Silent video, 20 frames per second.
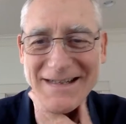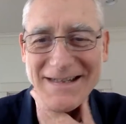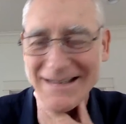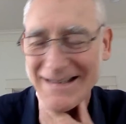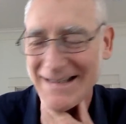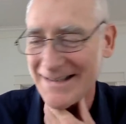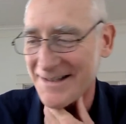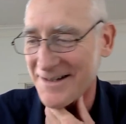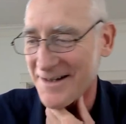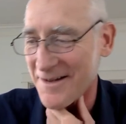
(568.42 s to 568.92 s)
I
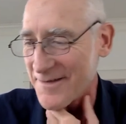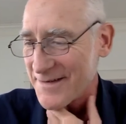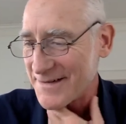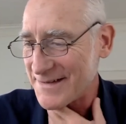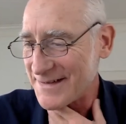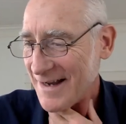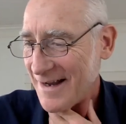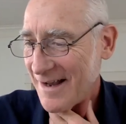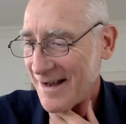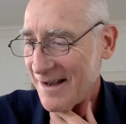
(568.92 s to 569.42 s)
get all the
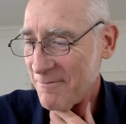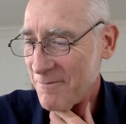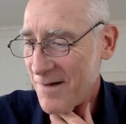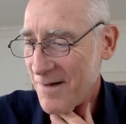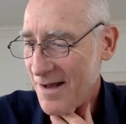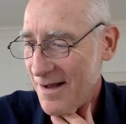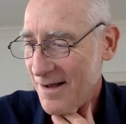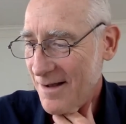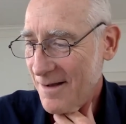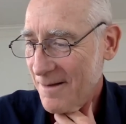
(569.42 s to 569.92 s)
time.
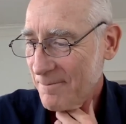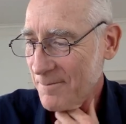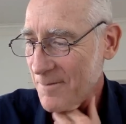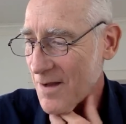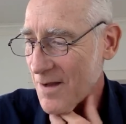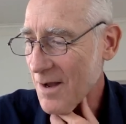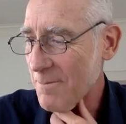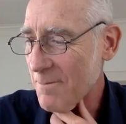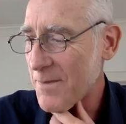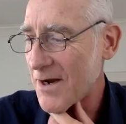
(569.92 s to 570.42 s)

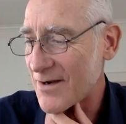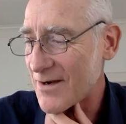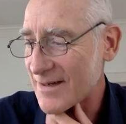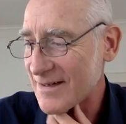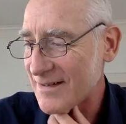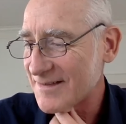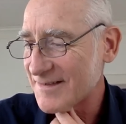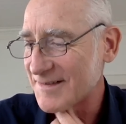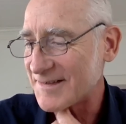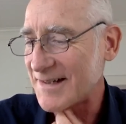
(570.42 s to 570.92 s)
A
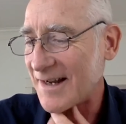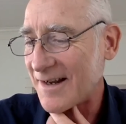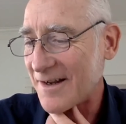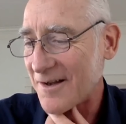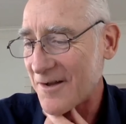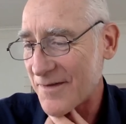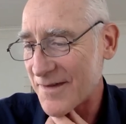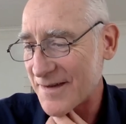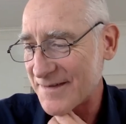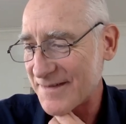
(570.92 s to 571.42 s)
parenting
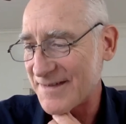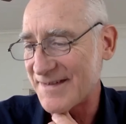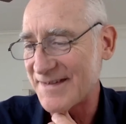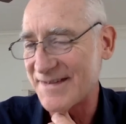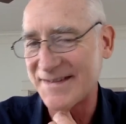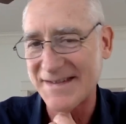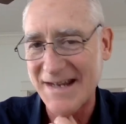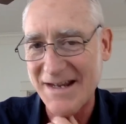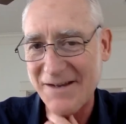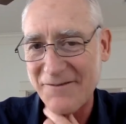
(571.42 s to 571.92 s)
style that's
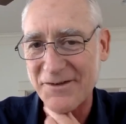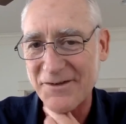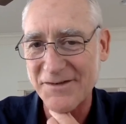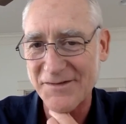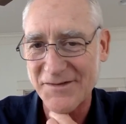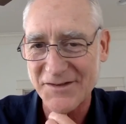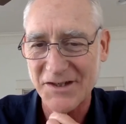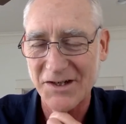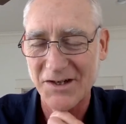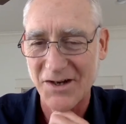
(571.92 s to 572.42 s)
safe
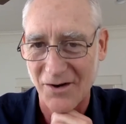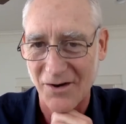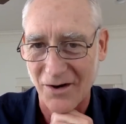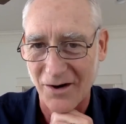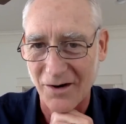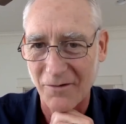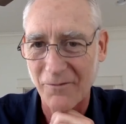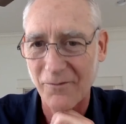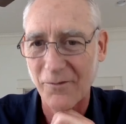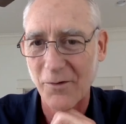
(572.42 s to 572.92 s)
and
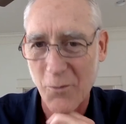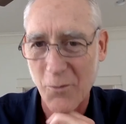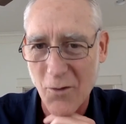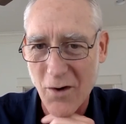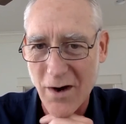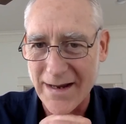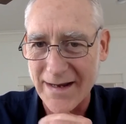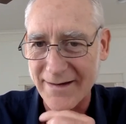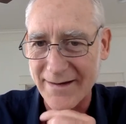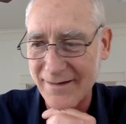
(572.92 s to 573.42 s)
secure, for
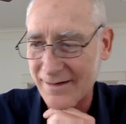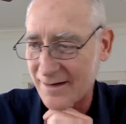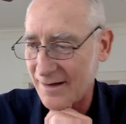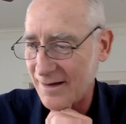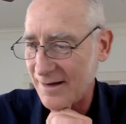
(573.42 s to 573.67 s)
one.